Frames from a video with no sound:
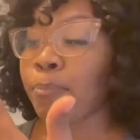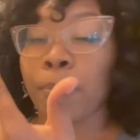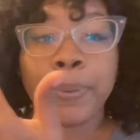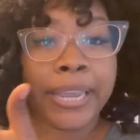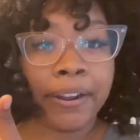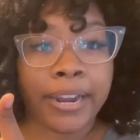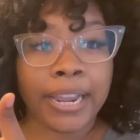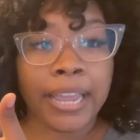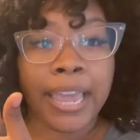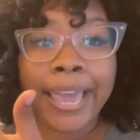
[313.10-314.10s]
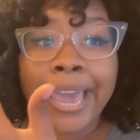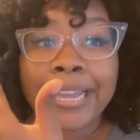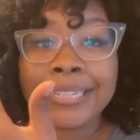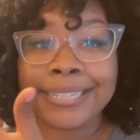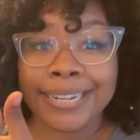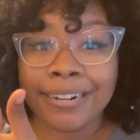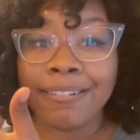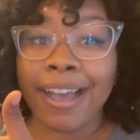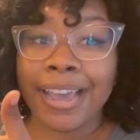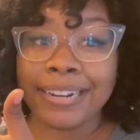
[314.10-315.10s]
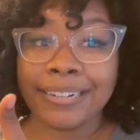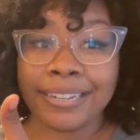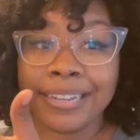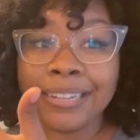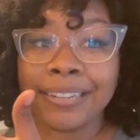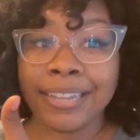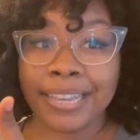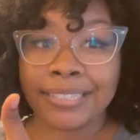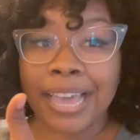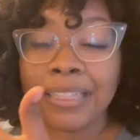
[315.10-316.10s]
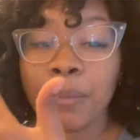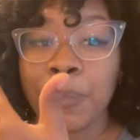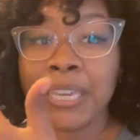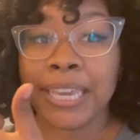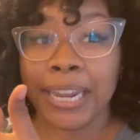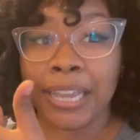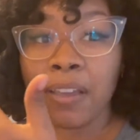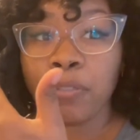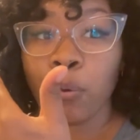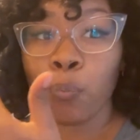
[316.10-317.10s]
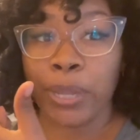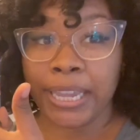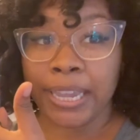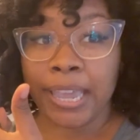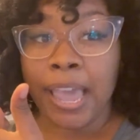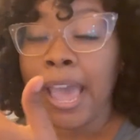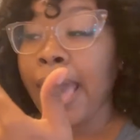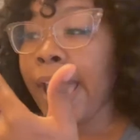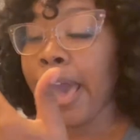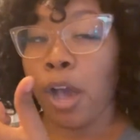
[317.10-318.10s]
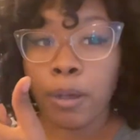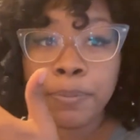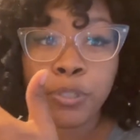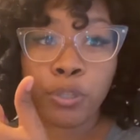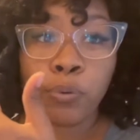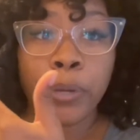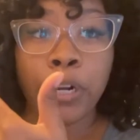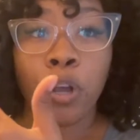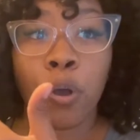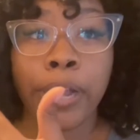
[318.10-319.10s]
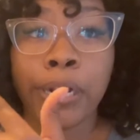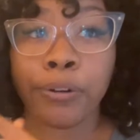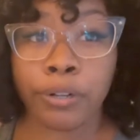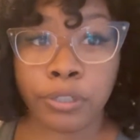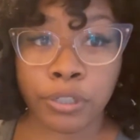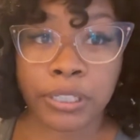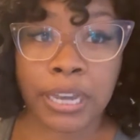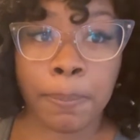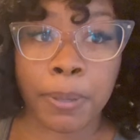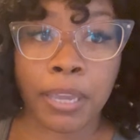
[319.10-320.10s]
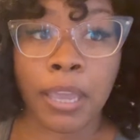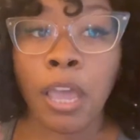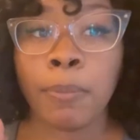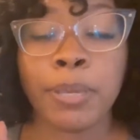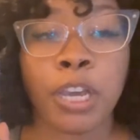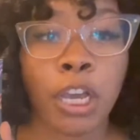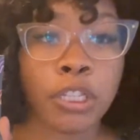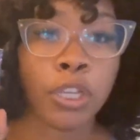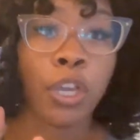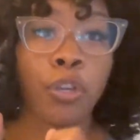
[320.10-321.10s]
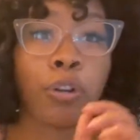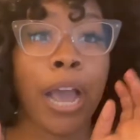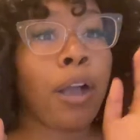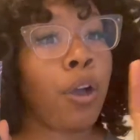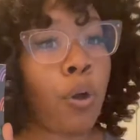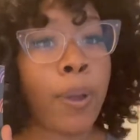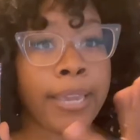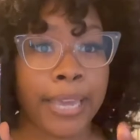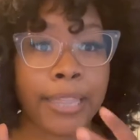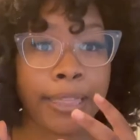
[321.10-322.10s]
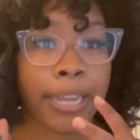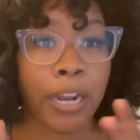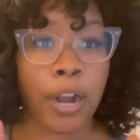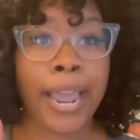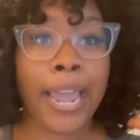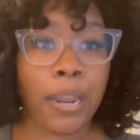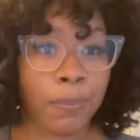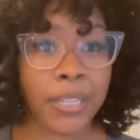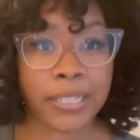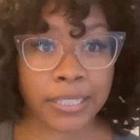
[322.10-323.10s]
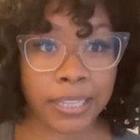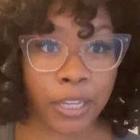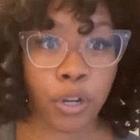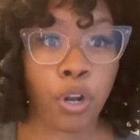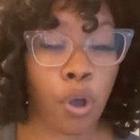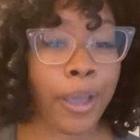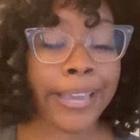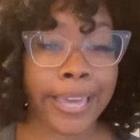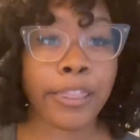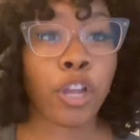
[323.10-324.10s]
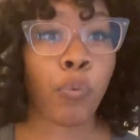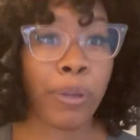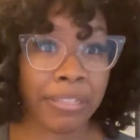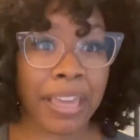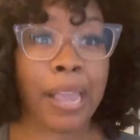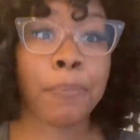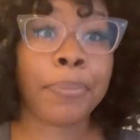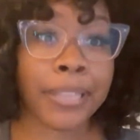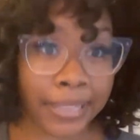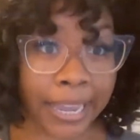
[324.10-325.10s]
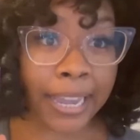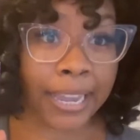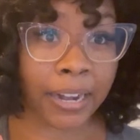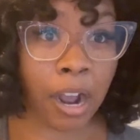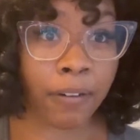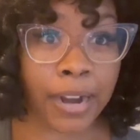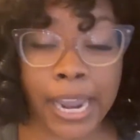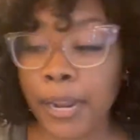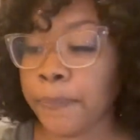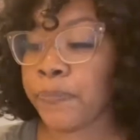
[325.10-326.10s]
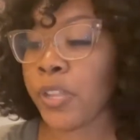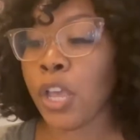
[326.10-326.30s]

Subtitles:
Preparing a dinner idea list at the beginning of the week helps you when going grocery shopping because you're not going in there aimlessly. You're going in there with a plan, all right?